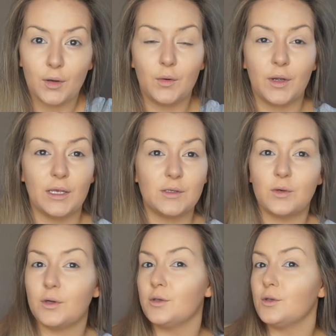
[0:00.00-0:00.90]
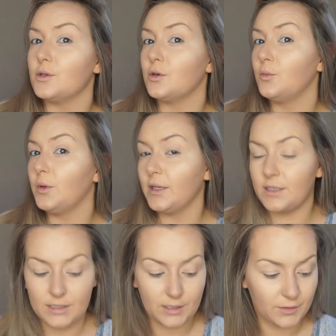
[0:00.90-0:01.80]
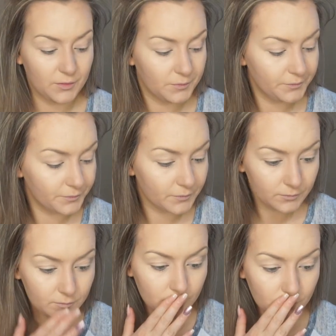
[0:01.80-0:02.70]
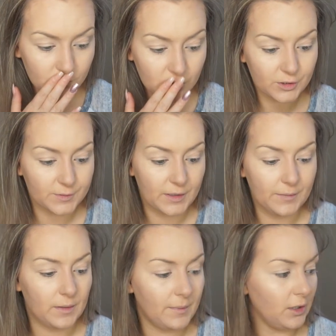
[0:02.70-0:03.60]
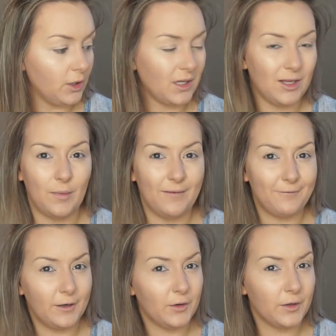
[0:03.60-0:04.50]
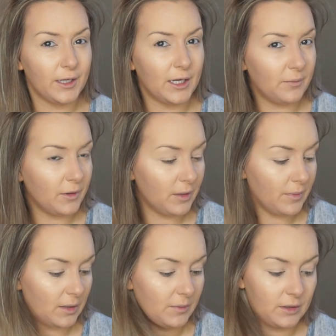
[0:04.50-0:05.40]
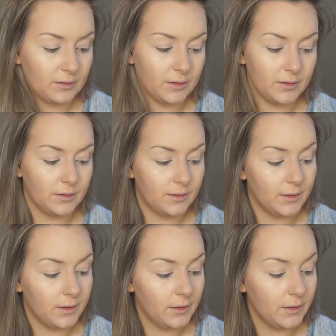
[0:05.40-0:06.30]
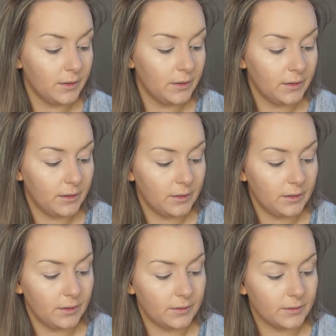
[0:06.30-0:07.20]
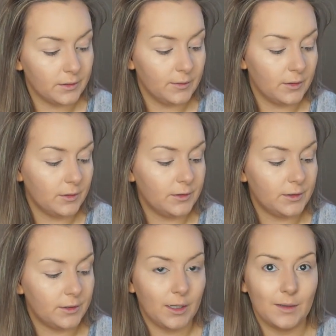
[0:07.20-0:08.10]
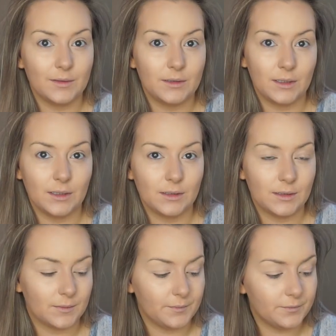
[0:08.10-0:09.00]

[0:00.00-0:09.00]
Okay, so contour's all blended out. Excuse me, it might look a little bit funny on camera, but I mean, it's cream contour, it always does.